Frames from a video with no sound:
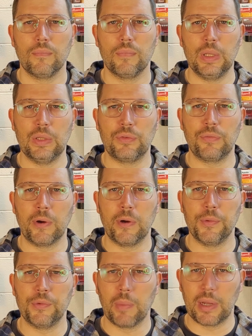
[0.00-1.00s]
as far
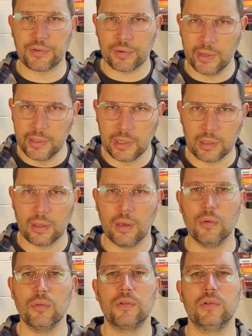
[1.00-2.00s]
as my training
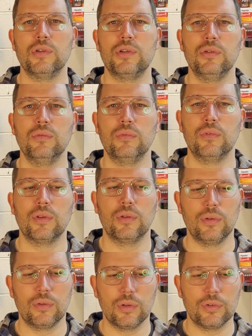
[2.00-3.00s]
goes, and shooting
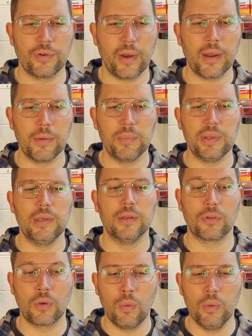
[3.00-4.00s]
to try to be
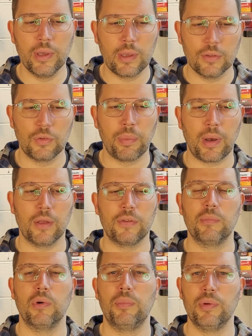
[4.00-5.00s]
as quick as
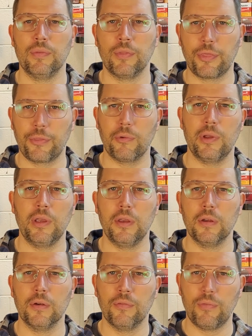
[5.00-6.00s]
possible, putting
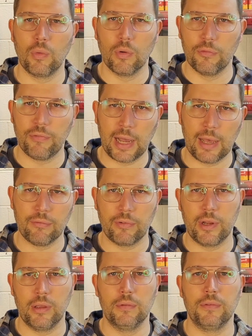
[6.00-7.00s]
3 or 4 or 5
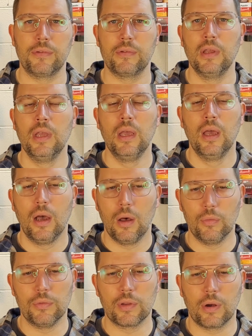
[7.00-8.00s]
rounds
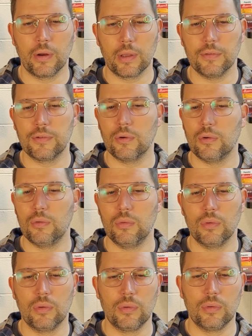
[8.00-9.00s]
on target.
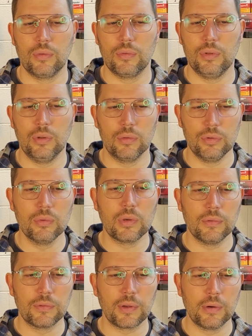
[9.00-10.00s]
So, you know, you
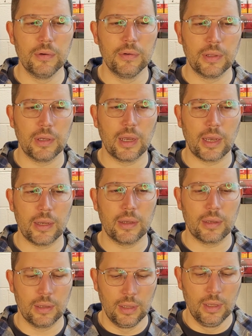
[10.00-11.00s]
can certainly
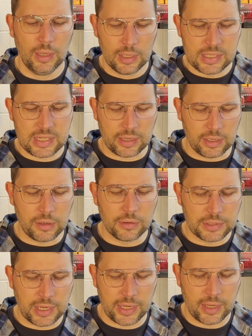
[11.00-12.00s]
like take
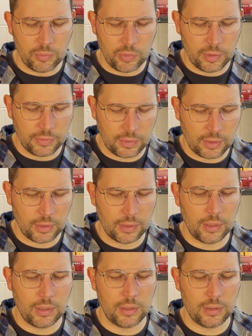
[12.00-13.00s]
your time with this
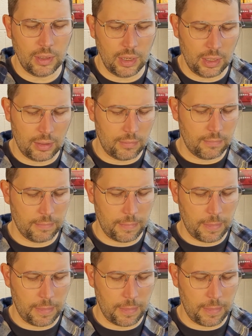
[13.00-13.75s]
gun, and